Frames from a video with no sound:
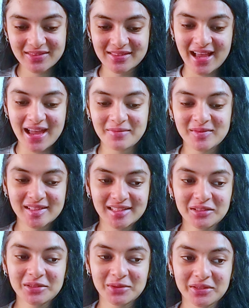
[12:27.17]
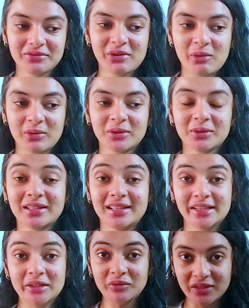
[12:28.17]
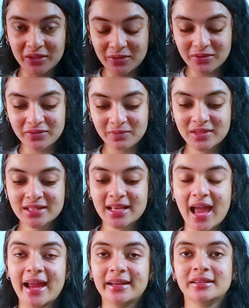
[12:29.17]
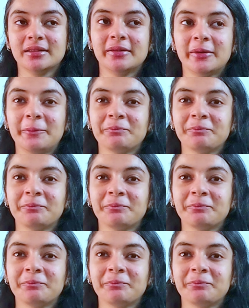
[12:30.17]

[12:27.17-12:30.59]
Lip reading: because I'm really looking forward to creating videos from this and